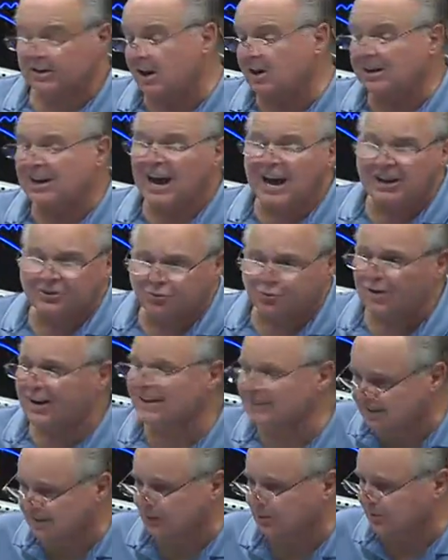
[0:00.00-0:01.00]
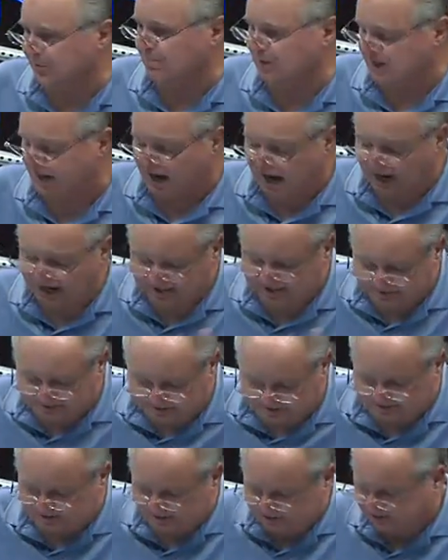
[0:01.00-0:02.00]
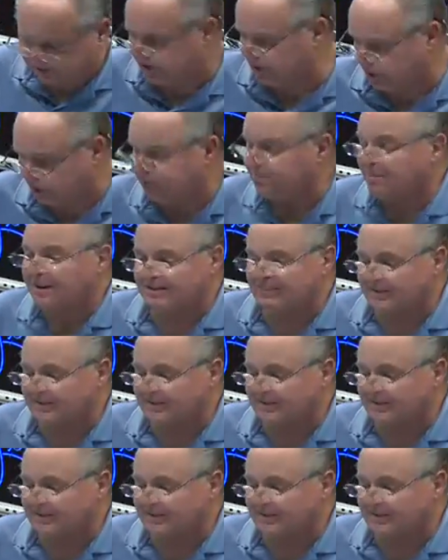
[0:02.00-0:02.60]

Now, contrast it with me. I just, just to use